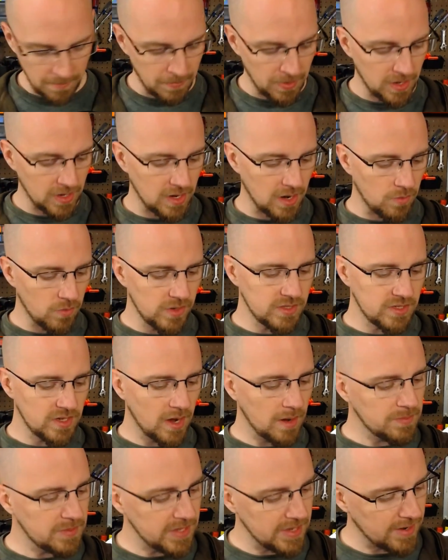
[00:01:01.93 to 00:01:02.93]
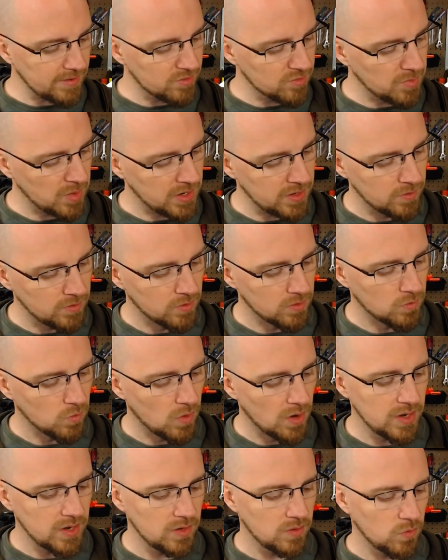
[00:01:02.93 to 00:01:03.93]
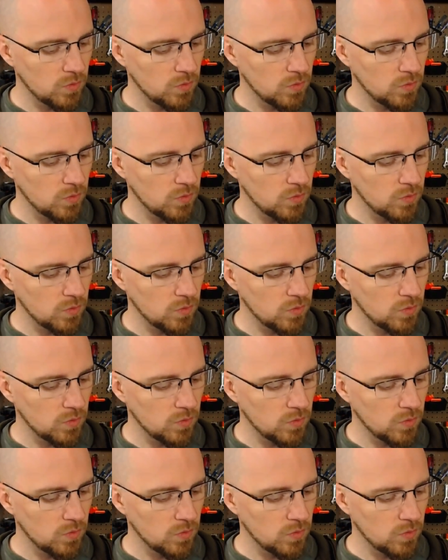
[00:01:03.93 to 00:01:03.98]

But I wanted to update everybody on what